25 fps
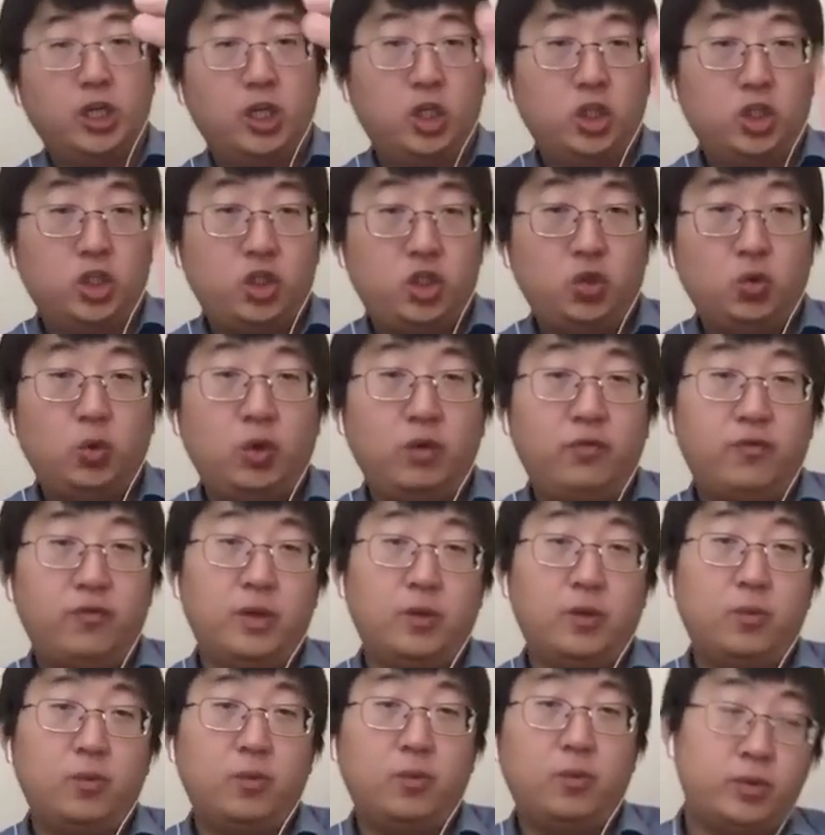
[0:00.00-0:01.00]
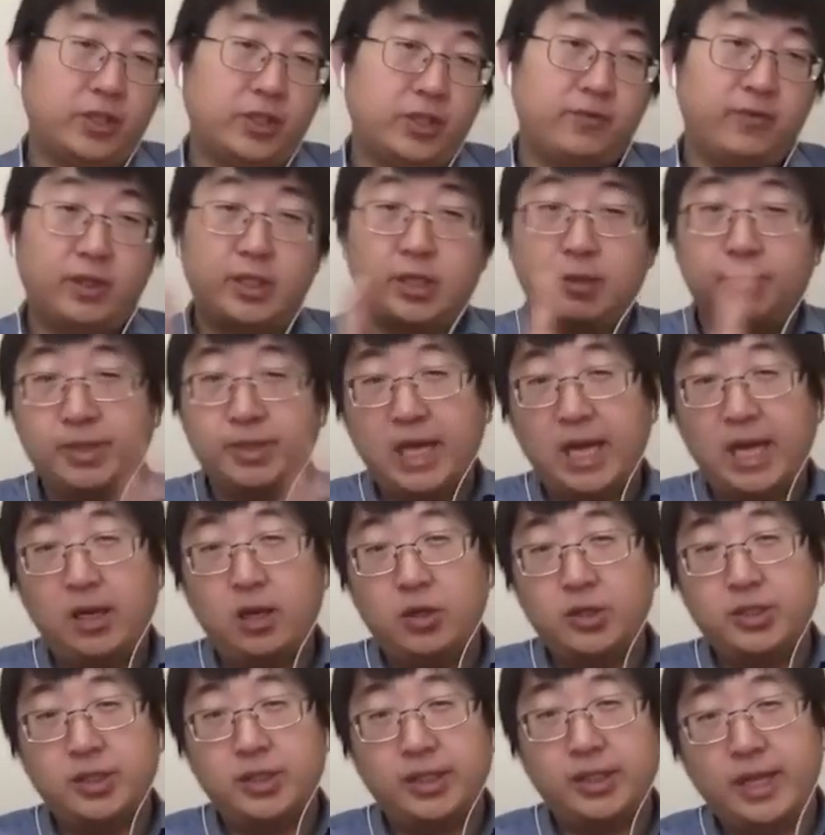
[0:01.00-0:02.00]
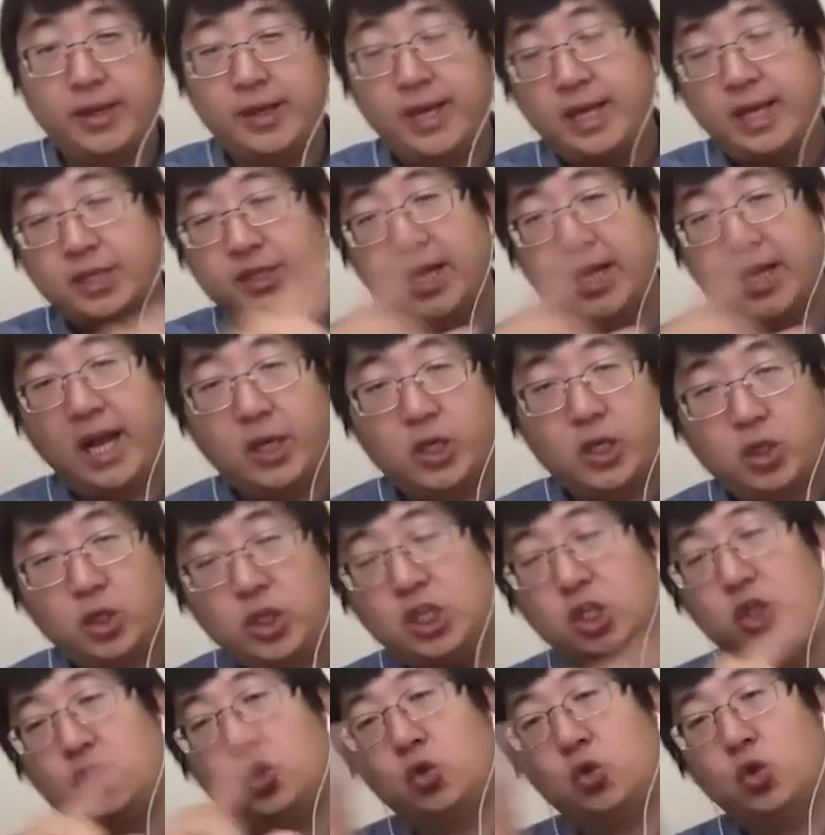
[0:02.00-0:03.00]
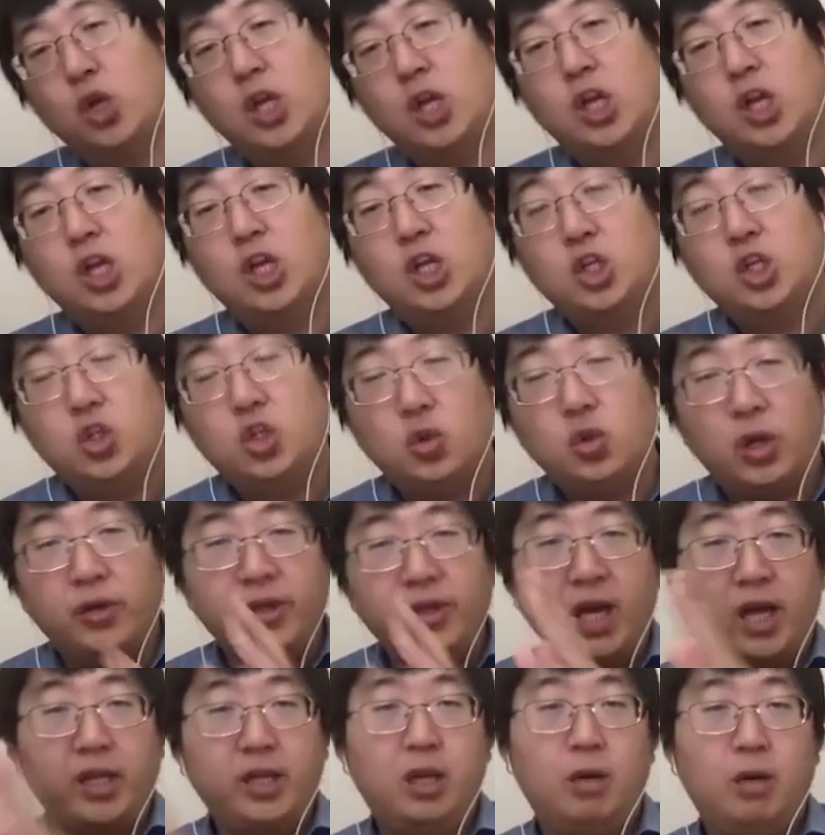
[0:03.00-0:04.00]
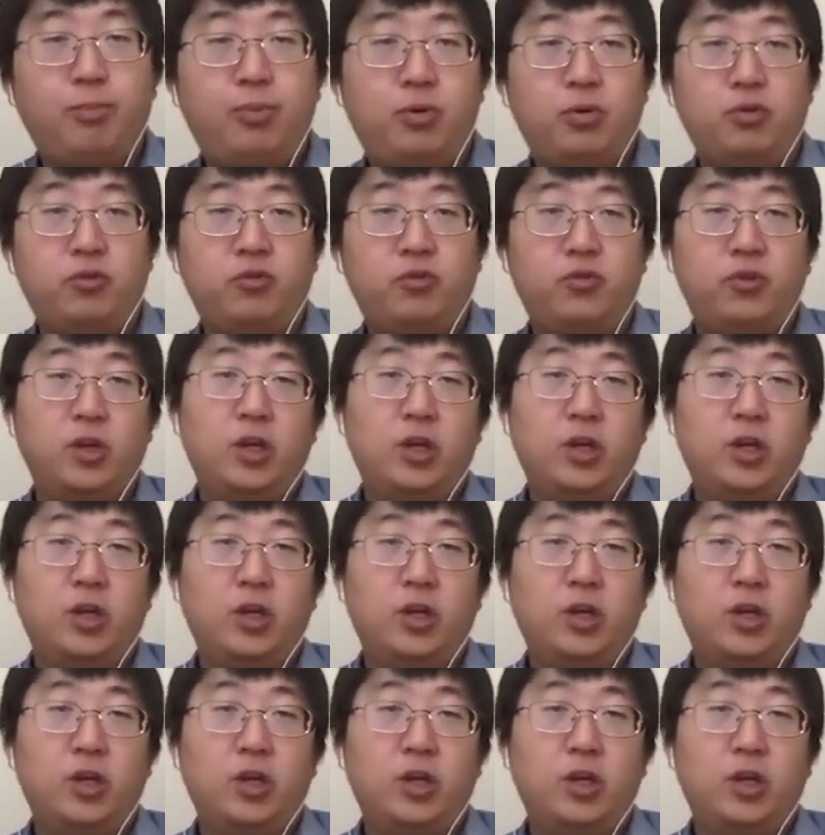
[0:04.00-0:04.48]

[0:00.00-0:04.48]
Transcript: deal with just for example $10, the next time I need to do another approve